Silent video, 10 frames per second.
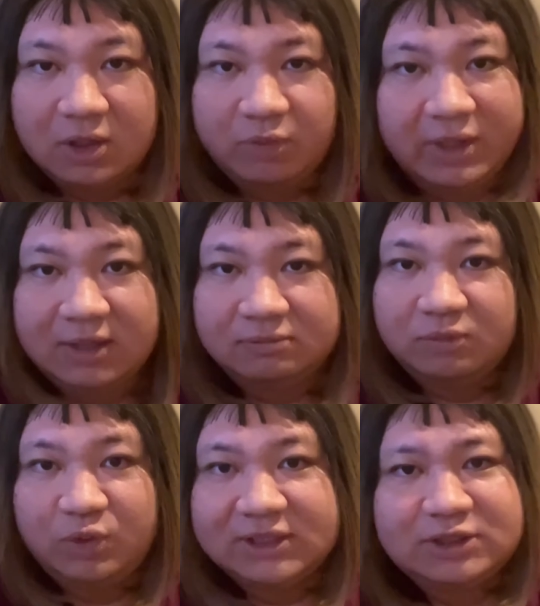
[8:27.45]
Well,
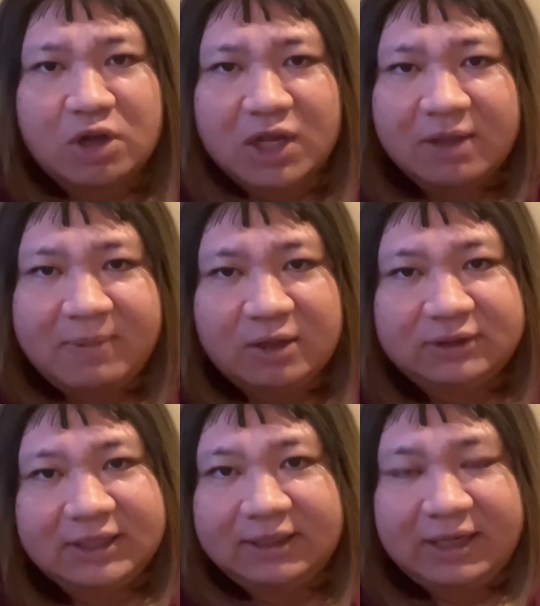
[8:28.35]
we'll talk about
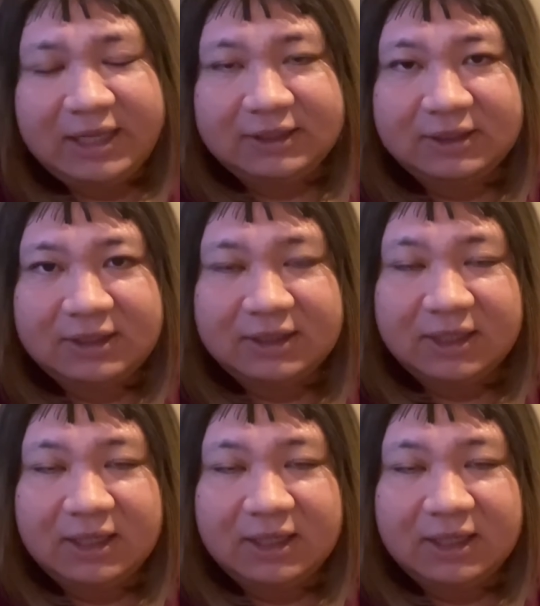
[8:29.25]
that later.